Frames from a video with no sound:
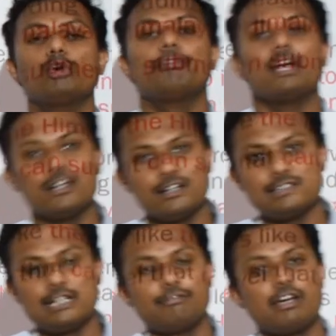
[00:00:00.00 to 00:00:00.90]

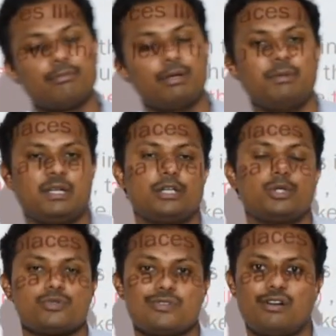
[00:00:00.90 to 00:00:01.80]
vehicles that we are making
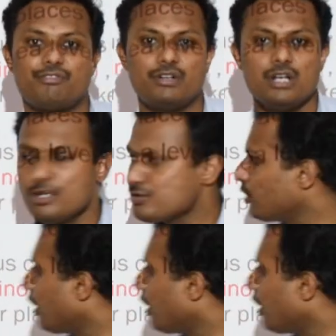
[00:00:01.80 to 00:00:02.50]
use of. So